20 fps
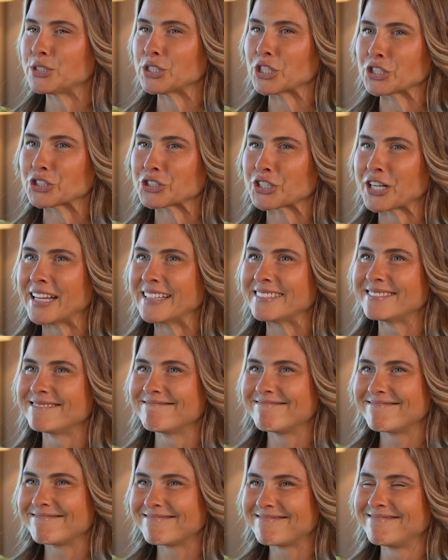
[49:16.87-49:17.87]

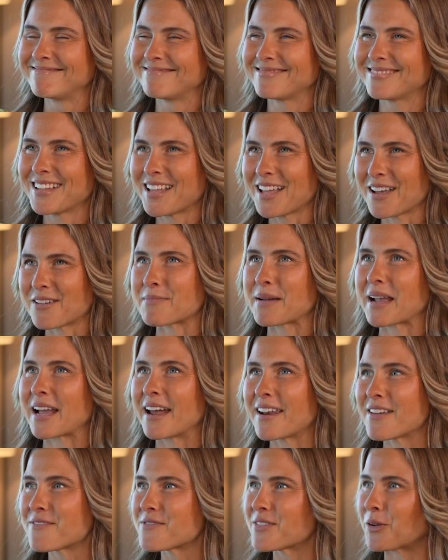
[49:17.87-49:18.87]
children, oh my
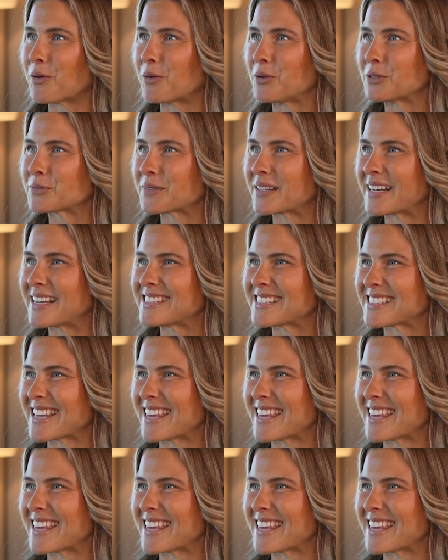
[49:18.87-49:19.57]
God, I feel old when I